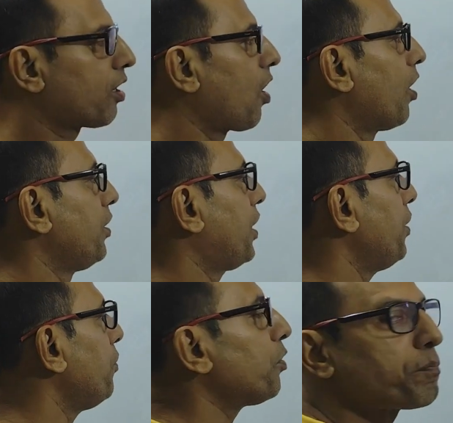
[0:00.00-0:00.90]

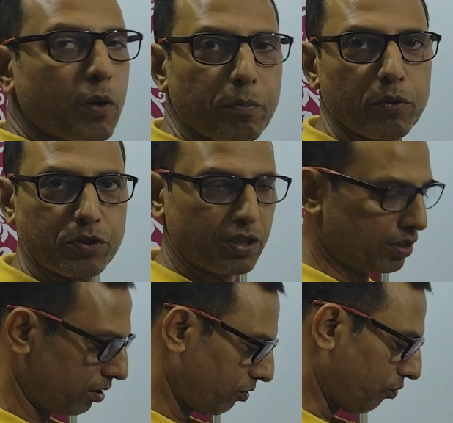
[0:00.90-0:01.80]
continued
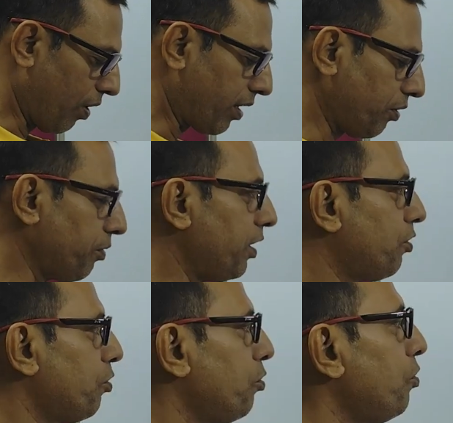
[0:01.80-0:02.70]
proportion. What you need
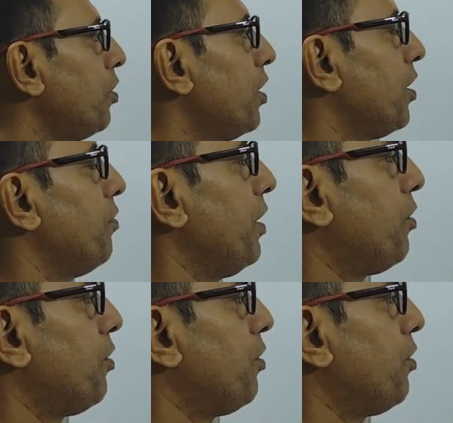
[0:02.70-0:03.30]
to do? You